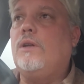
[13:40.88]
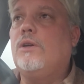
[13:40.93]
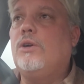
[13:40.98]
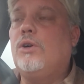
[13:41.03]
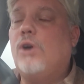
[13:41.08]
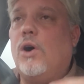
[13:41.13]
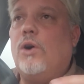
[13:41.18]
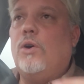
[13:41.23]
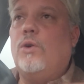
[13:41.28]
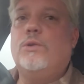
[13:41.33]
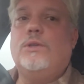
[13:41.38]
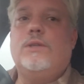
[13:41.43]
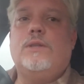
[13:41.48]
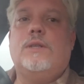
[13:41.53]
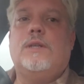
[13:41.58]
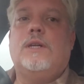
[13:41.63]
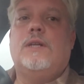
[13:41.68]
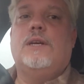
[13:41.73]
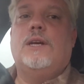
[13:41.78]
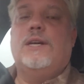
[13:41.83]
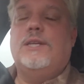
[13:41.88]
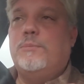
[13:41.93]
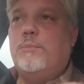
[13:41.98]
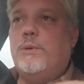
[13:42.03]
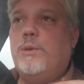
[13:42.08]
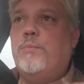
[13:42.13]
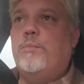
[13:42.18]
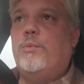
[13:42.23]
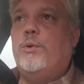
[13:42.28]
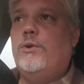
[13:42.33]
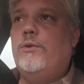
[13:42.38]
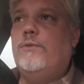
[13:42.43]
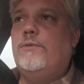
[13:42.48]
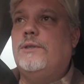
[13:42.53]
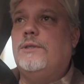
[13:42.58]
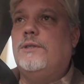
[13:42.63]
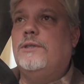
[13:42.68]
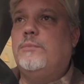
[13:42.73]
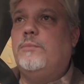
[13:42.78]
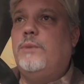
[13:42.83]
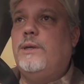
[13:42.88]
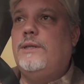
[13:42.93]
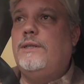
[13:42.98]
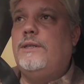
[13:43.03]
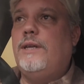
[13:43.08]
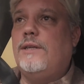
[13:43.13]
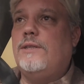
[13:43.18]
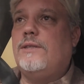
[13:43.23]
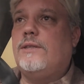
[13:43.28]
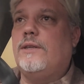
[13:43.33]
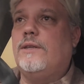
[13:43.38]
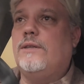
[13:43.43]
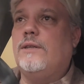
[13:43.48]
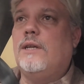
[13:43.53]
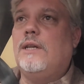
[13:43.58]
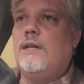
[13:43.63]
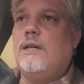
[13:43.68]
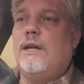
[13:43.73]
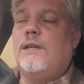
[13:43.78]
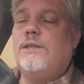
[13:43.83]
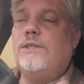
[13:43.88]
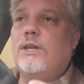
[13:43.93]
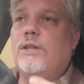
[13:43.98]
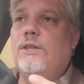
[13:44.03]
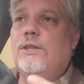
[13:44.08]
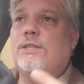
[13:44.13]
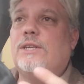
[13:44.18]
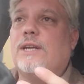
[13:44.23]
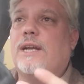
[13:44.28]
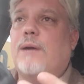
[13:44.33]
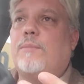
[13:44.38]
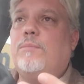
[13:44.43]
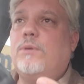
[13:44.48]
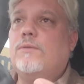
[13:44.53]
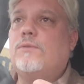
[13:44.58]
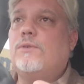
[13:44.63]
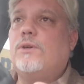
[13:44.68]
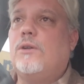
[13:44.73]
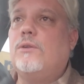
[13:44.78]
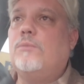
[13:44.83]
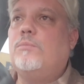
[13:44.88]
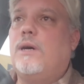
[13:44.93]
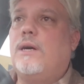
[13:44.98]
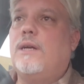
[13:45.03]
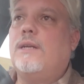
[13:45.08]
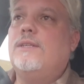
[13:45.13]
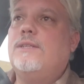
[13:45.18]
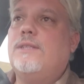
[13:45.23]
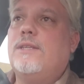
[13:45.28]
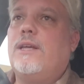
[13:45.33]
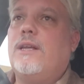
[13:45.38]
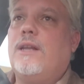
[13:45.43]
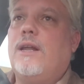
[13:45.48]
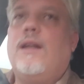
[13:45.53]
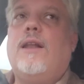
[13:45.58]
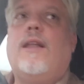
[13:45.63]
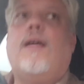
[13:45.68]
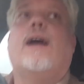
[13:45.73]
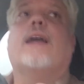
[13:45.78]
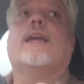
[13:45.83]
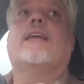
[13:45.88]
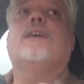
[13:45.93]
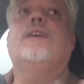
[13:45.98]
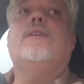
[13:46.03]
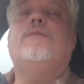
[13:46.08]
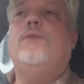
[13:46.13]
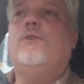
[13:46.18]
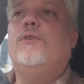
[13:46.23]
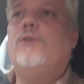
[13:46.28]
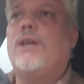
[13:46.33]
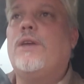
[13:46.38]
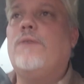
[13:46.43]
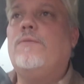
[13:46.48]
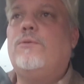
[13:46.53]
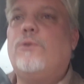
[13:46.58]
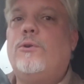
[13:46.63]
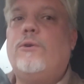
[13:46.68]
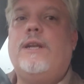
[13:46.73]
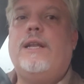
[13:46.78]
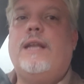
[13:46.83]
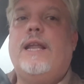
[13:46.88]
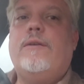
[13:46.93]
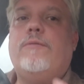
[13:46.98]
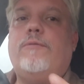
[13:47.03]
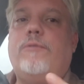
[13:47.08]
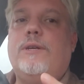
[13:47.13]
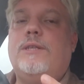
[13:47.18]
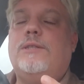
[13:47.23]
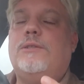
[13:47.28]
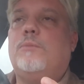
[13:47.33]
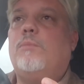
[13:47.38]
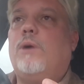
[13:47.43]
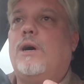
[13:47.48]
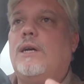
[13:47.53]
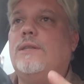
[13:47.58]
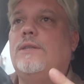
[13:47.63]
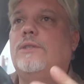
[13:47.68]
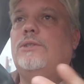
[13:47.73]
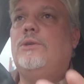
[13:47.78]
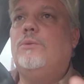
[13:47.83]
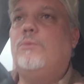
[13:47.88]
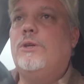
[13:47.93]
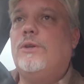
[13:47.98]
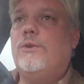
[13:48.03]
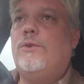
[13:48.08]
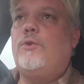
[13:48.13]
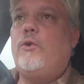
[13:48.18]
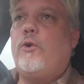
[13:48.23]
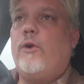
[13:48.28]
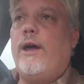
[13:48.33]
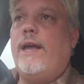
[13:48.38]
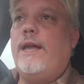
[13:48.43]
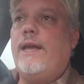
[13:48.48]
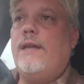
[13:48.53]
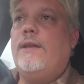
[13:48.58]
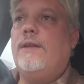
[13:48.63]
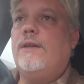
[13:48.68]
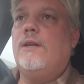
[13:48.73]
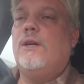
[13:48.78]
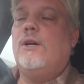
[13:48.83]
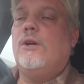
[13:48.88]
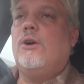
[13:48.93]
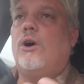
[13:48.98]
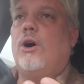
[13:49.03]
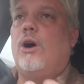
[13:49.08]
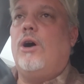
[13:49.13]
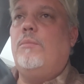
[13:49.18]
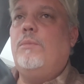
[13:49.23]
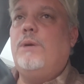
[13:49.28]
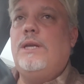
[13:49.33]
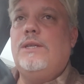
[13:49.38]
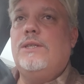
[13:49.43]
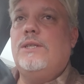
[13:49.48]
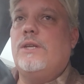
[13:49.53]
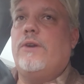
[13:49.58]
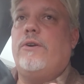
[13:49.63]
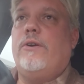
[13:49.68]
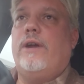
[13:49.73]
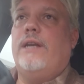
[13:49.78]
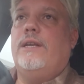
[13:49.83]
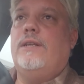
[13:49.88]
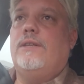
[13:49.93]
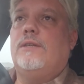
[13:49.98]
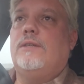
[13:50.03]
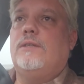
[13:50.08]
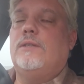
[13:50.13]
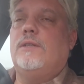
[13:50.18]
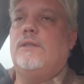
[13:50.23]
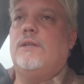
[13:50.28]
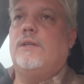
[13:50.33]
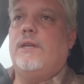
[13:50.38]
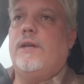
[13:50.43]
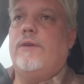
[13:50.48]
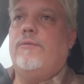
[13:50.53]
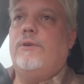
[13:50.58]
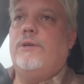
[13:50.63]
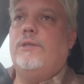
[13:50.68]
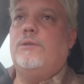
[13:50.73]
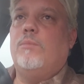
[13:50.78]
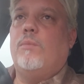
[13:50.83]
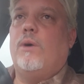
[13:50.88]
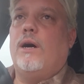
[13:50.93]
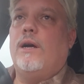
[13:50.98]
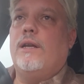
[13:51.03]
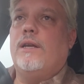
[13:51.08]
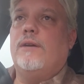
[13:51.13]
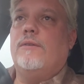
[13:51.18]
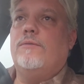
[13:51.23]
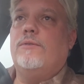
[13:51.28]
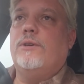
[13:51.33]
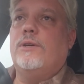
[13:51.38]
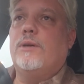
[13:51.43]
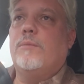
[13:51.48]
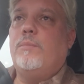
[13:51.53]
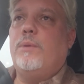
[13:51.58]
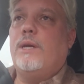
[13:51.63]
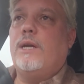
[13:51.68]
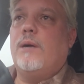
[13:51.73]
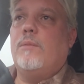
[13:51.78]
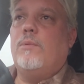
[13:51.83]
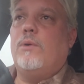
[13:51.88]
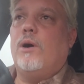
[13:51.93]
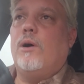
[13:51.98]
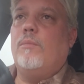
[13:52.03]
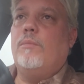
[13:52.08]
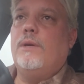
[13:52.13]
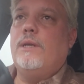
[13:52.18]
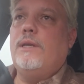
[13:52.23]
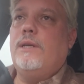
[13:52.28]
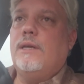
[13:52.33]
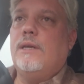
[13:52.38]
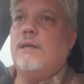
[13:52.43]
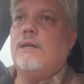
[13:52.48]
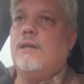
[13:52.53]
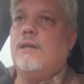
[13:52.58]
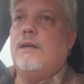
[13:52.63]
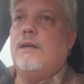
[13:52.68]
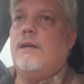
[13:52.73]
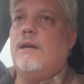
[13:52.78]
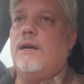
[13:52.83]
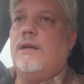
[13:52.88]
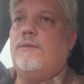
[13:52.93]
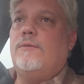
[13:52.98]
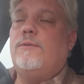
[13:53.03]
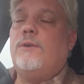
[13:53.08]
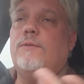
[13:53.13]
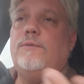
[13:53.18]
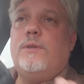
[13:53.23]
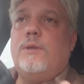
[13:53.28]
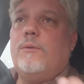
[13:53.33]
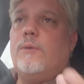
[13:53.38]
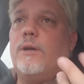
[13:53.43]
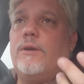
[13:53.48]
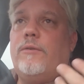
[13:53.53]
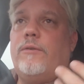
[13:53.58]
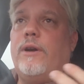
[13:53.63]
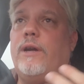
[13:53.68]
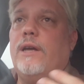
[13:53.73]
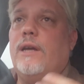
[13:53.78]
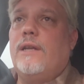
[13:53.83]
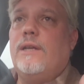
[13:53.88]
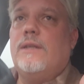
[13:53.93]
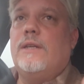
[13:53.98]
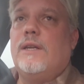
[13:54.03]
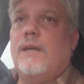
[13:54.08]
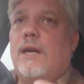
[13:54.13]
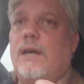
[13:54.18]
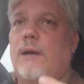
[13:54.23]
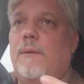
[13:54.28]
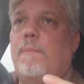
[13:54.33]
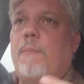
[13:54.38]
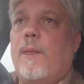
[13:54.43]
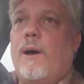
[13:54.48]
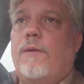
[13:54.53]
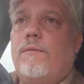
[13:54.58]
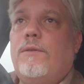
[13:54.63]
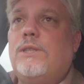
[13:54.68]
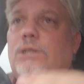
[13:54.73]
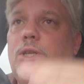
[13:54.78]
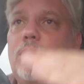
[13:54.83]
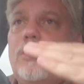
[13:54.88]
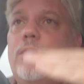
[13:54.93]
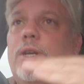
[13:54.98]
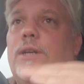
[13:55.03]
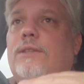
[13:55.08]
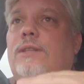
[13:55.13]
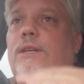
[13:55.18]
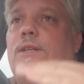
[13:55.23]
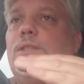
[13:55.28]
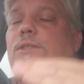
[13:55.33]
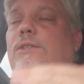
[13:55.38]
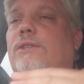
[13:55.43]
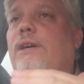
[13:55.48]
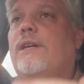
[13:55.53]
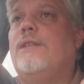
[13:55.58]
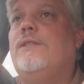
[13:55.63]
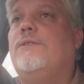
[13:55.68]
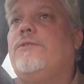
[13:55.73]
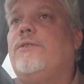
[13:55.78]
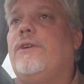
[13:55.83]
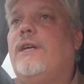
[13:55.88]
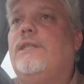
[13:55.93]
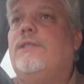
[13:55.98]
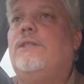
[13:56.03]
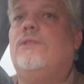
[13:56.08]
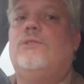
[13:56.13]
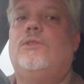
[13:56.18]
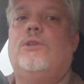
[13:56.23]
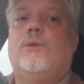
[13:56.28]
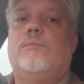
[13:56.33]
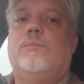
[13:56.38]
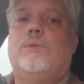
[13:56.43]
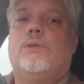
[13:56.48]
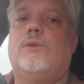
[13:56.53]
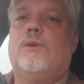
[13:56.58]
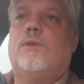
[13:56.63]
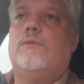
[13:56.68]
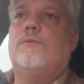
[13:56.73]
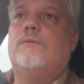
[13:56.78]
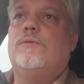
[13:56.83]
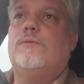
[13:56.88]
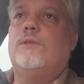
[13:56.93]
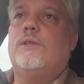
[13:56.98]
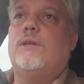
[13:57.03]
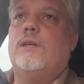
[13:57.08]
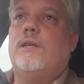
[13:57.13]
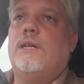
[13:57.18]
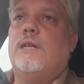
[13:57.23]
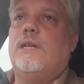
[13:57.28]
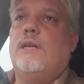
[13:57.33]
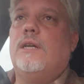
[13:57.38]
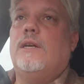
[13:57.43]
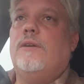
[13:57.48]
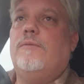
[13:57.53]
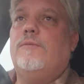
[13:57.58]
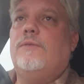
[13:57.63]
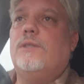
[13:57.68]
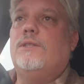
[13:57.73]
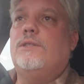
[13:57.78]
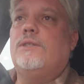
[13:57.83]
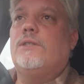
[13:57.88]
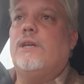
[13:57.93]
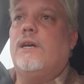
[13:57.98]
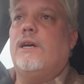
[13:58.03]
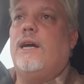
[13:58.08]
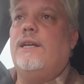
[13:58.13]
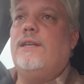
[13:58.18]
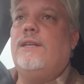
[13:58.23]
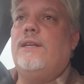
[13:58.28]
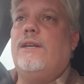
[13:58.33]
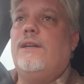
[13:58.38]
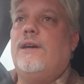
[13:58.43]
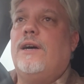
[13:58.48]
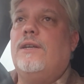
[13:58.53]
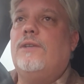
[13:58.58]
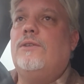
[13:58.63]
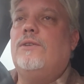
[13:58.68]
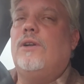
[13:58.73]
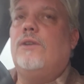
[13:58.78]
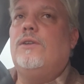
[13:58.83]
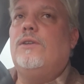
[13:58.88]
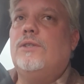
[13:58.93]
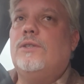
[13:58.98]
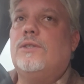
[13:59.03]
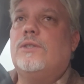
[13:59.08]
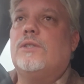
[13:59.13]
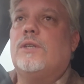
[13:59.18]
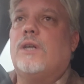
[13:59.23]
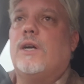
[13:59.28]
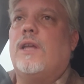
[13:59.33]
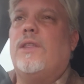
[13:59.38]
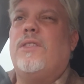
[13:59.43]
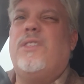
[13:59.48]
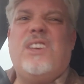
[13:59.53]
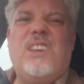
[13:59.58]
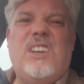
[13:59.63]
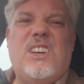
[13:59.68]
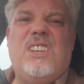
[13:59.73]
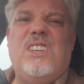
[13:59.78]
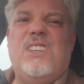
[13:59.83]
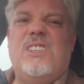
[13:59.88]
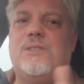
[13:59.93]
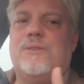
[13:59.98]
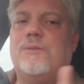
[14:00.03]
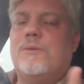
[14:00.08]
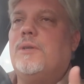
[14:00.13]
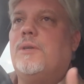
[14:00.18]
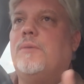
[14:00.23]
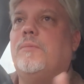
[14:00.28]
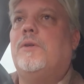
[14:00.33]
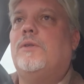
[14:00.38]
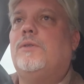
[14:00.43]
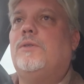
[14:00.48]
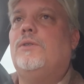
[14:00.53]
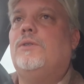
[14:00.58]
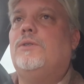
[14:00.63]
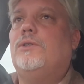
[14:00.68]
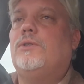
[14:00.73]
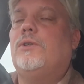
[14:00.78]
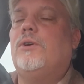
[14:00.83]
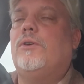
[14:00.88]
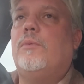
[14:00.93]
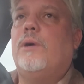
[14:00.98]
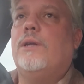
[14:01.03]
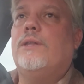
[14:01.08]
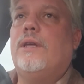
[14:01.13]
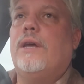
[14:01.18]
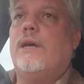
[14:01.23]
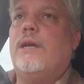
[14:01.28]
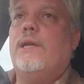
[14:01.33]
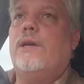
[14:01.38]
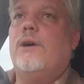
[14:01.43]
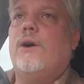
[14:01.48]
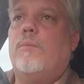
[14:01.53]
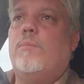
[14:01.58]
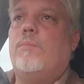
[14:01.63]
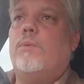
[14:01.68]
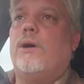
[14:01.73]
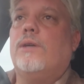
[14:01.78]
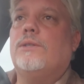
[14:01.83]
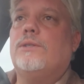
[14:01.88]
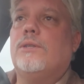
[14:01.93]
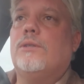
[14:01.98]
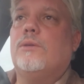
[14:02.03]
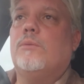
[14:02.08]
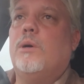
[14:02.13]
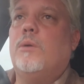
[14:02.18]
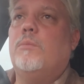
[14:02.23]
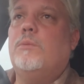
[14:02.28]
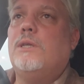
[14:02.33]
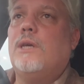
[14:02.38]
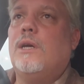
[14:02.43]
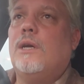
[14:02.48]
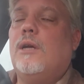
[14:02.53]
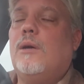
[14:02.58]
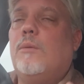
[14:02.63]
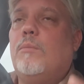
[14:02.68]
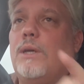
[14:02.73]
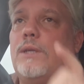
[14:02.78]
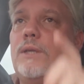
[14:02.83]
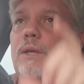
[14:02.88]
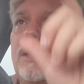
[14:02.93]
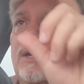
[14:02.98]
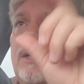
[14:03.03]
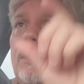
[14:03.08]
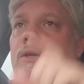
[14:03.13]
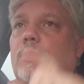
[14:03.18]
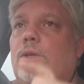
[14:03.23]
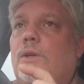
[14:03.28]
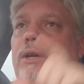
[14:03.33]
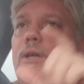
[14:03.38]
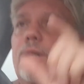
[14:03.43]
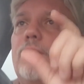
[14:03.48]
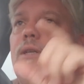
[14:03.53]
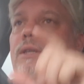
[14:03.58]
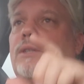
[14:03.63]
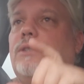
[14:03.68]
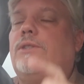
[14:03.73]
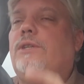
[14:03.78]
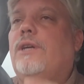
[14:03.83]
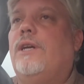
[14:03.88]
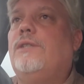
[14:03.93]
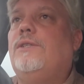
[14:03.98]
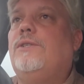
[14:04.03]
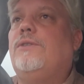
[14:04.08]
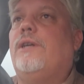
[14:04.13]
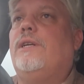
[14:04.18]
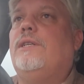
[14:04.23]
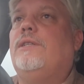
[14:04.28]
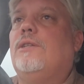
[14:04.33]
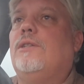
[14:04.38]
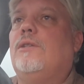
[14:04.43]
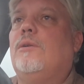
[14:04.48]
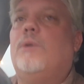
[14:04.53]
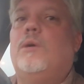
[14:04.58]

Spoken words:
gold has been proven, it's been tested. And so there's a couple of gold miners that I like. If you're looking for a leveraged mine that you want to trade, Harmony is a great leveraged miner. If you can pick up Harmony at 51 Rand, obviously look at the exchange rate in terms of if it's under $9. I think it is. I'm not too sure about the ADR price at the moment, but look at the exchange rate at the